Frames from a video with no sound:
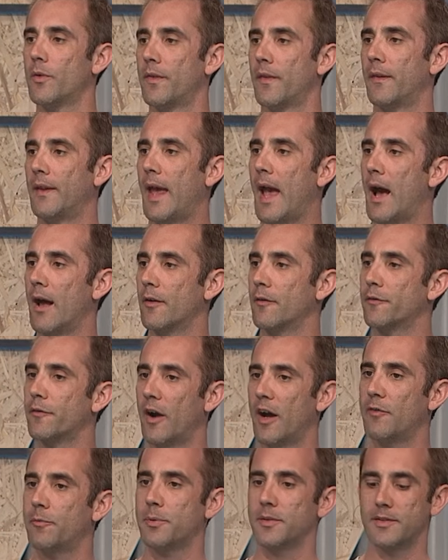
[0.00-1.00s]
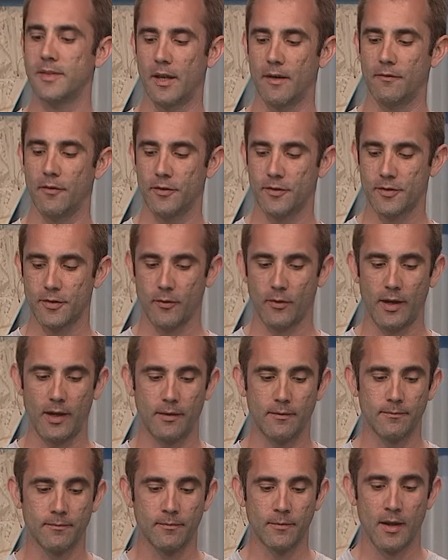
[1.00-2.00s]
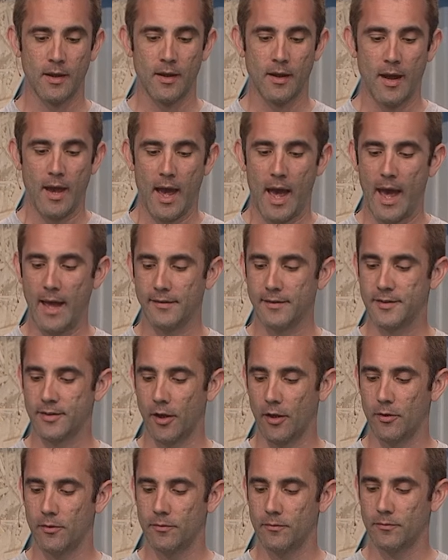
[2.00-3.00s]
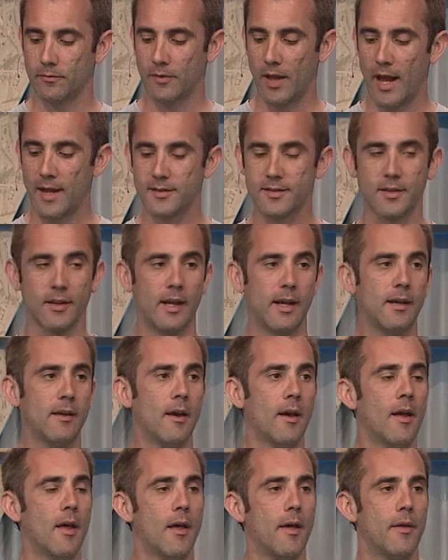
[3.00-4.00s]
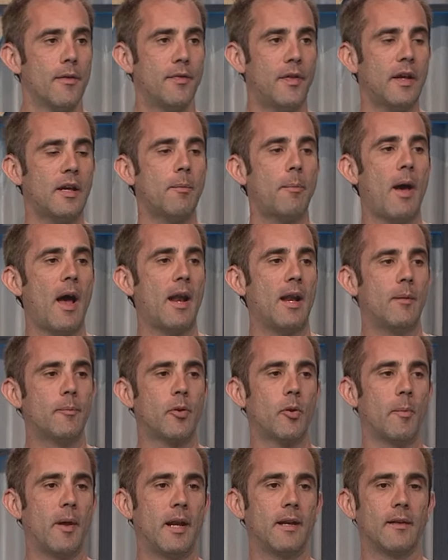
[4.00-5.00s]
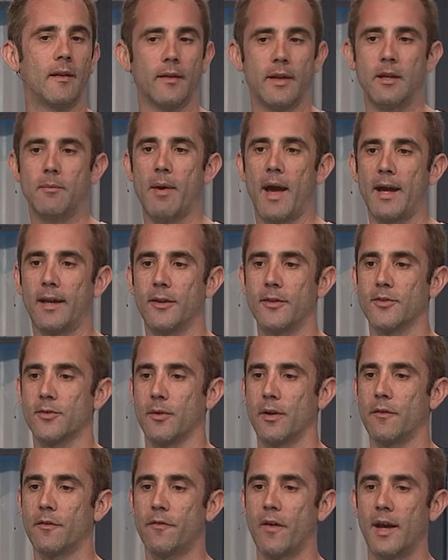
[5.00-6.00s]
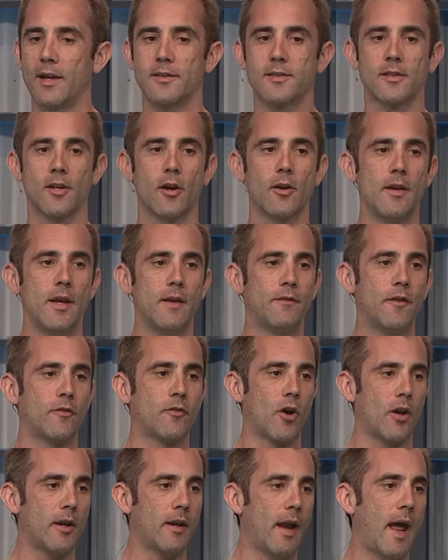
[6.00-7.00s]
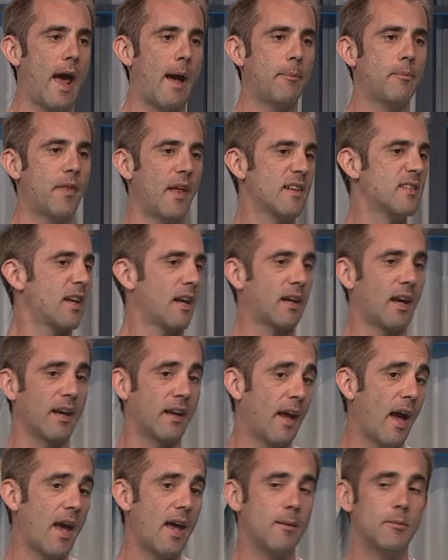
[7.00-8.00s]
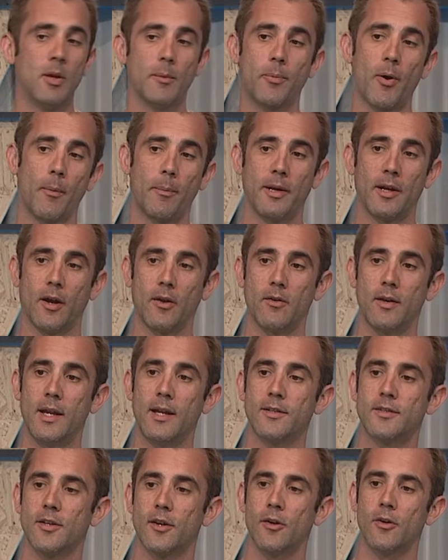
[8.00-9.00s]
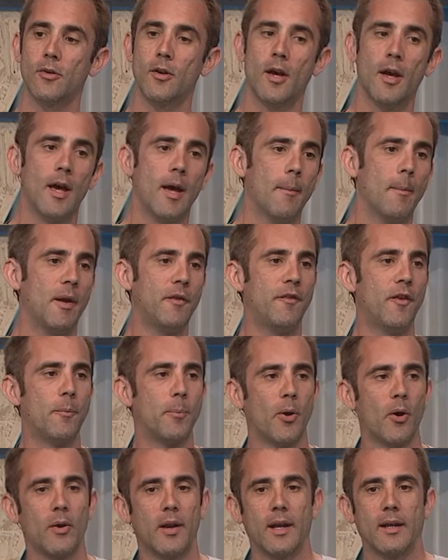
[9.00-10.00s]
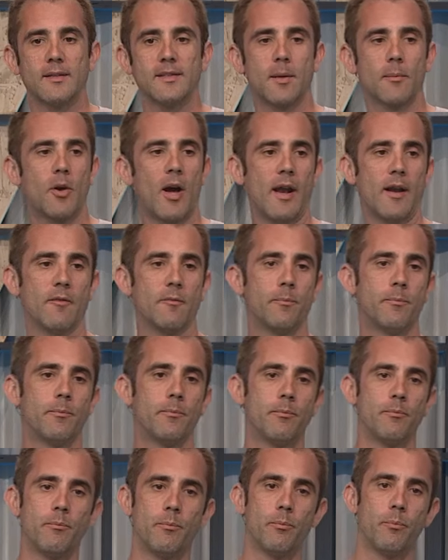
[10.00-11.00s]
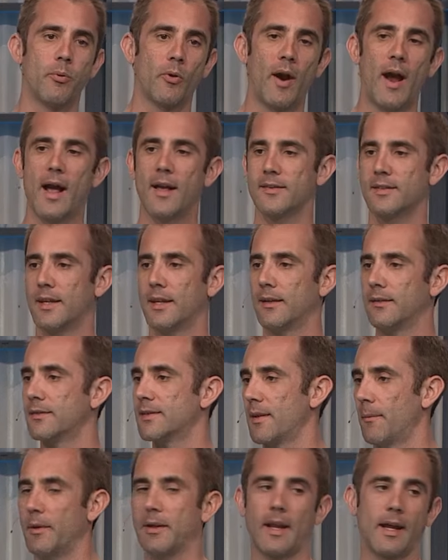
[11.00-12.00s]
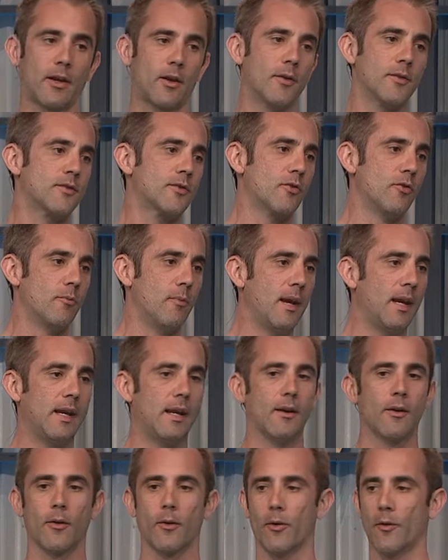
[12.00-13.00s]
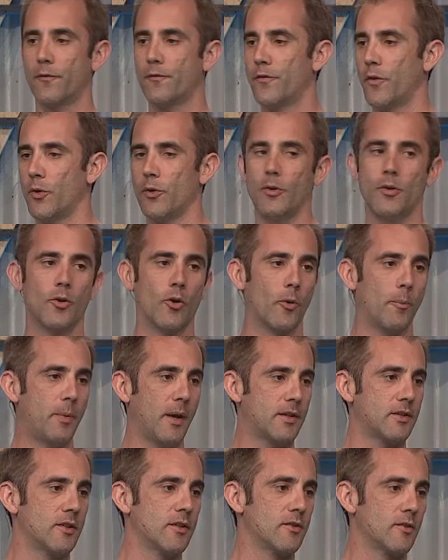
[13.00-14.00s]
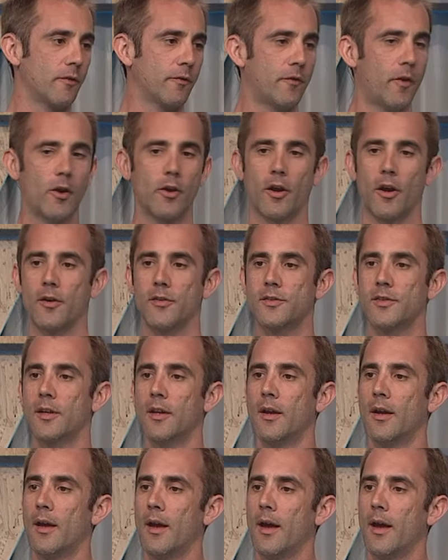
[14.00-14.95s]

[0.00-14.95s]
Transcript: within the outer 5% of your screen. And so lastly, think about implementing the Leanback user interface. So if you've got an app that's like a game, you probably don't need to. But if you're building some kind of browsing, something that goes through media or food or pictures or photos,